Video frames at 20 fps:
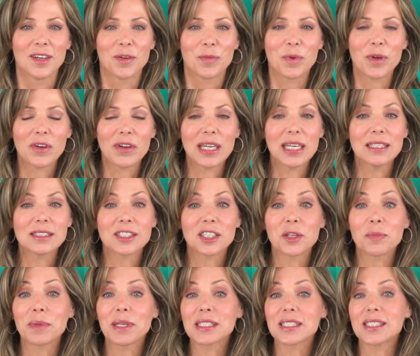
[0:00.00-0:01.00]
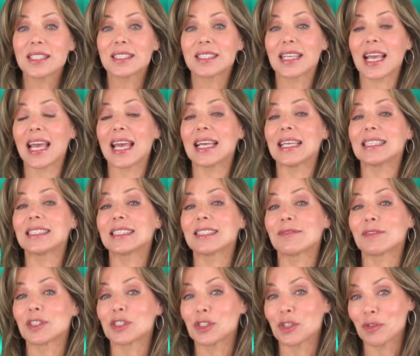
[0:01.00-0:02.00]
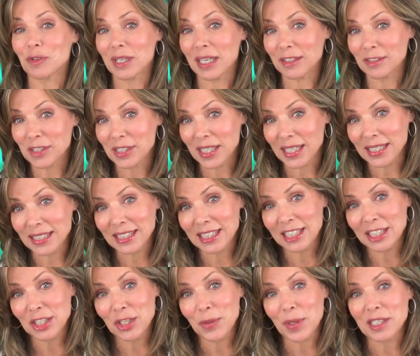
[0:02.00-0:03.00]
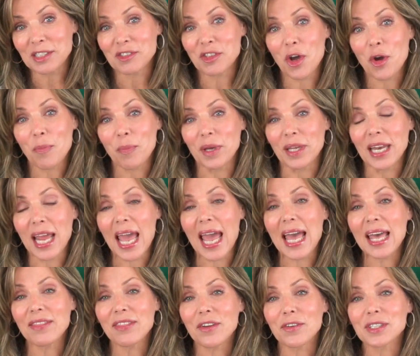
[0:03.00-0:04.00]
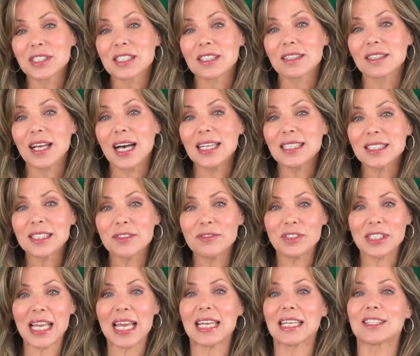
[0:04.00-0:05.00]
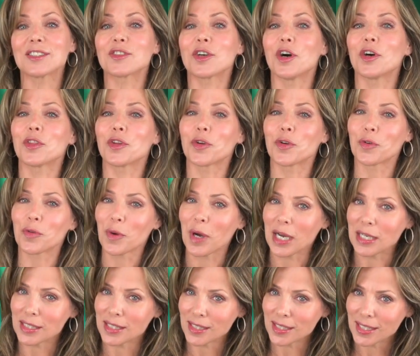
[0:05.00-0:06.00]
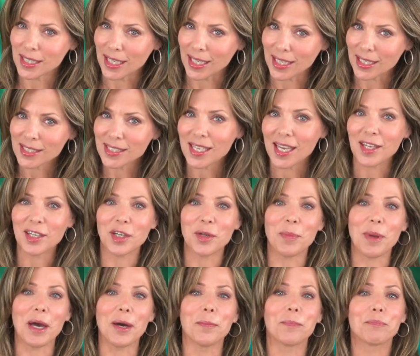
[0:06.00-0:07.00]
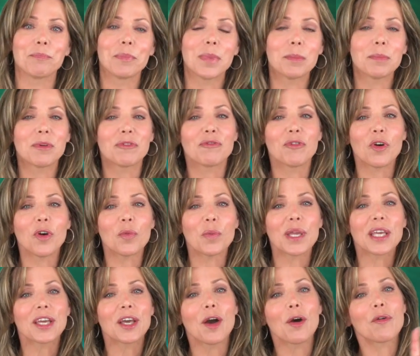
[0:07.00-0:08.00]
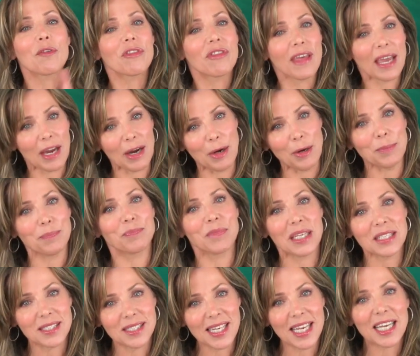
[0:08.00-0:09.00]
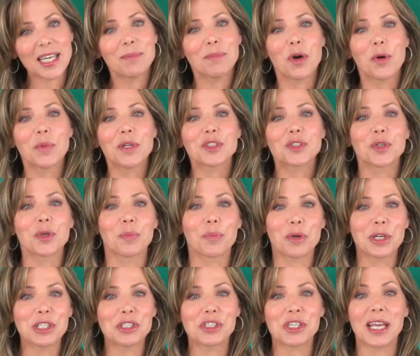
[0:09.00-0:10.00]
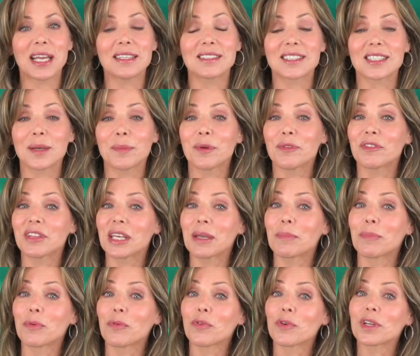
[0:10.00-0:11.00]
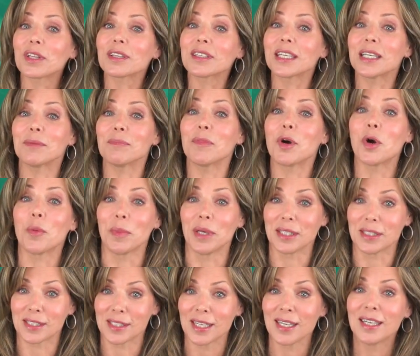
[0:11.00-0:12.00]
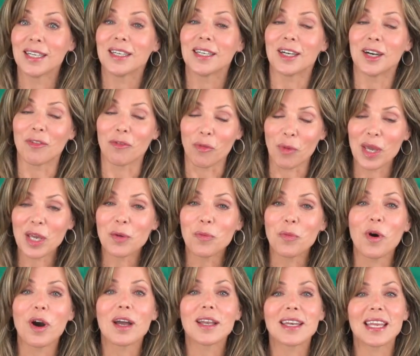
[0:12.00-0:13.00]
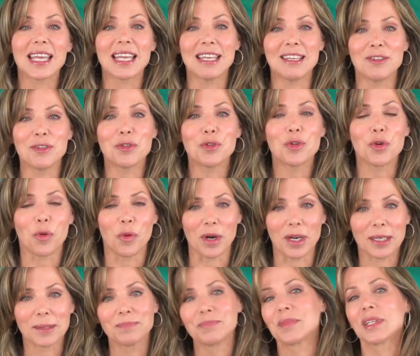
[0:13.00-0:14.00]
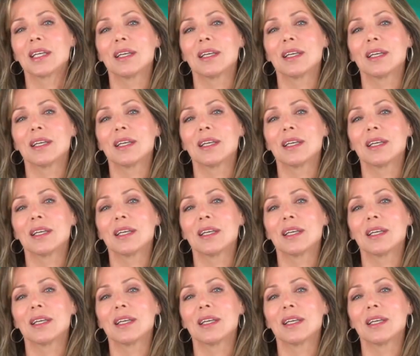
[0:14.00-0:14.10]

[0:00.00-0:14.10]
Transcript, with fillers: We're into the business end of the 2019 US Open, and there is lots of tennis on the horizon to get excited about. But before we go there, let's take a moment to appreciate some of the brilliant moments of Week 1 in New York.